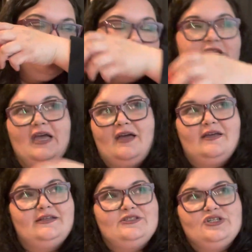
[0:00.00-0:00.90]
Yeah,
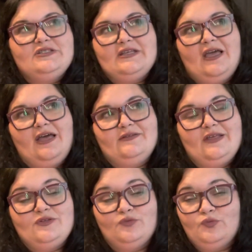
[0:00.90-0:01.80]
it's just,
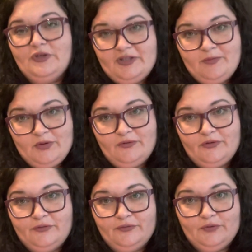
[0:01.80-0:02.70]
it's really
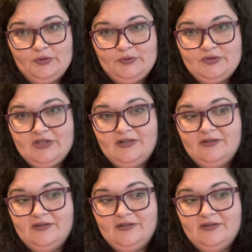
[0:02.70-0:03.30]
beautiful fruit.